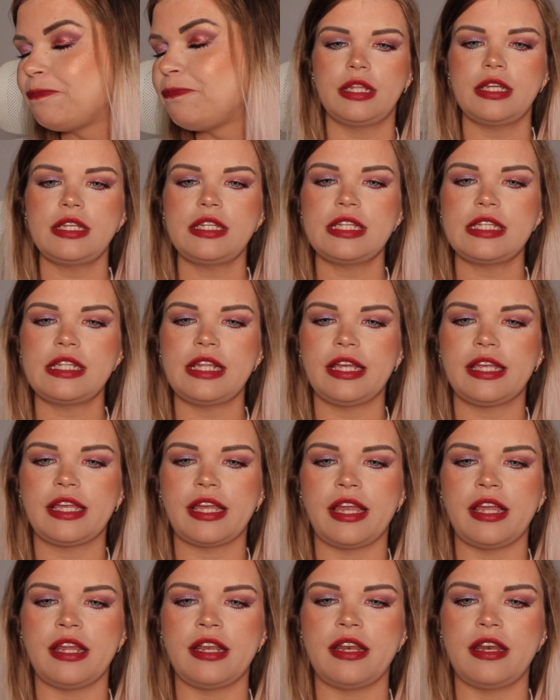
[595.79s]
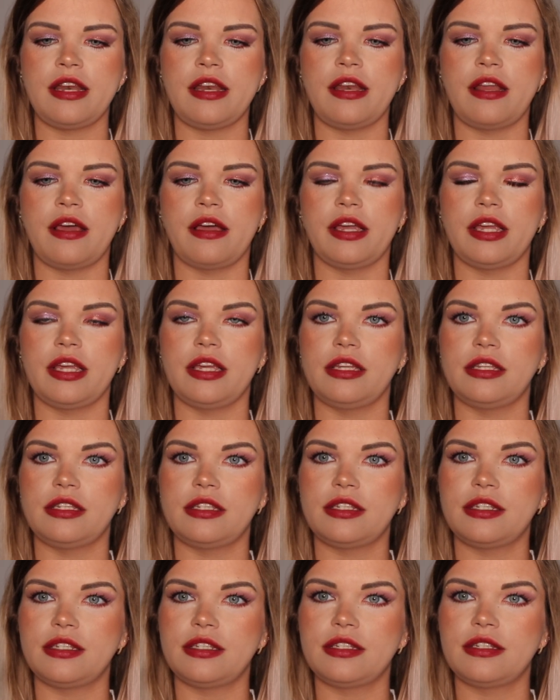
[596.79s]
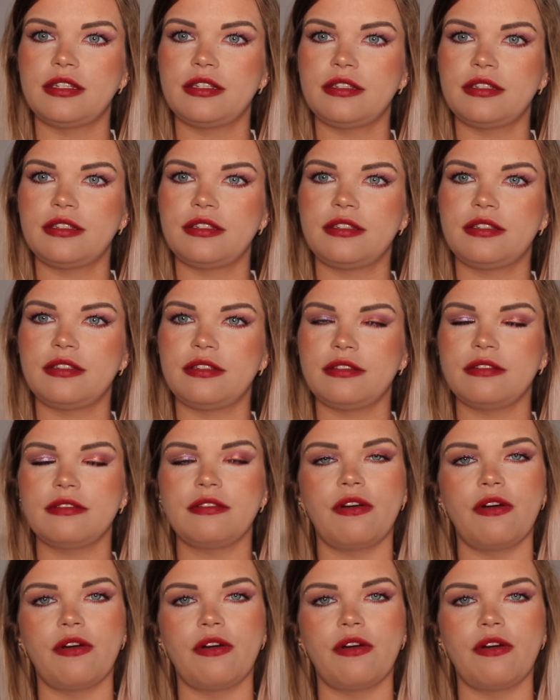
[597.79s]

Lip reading: This is like a nice